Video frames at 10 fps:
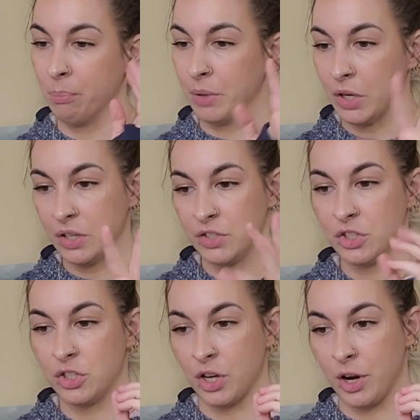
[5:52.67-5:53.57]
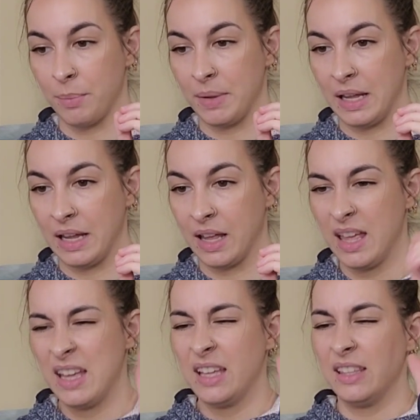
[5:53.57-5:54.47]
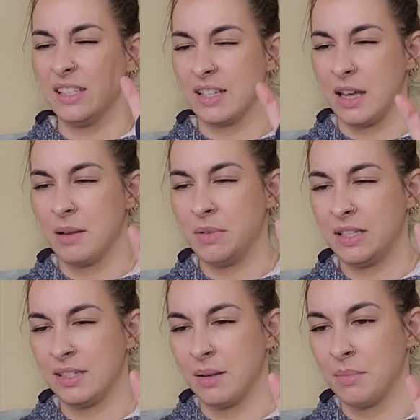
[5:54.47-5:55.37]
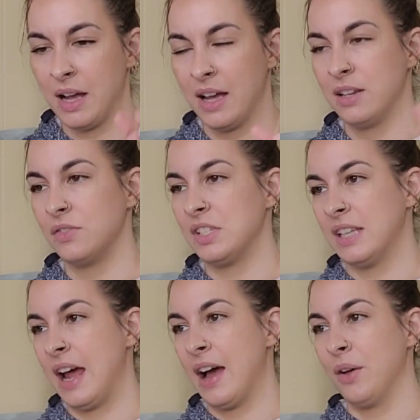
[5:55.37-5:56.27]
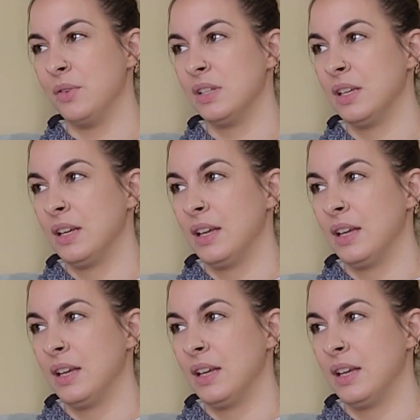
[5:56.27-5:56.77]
birds chirping. There's going to be some kind of sound,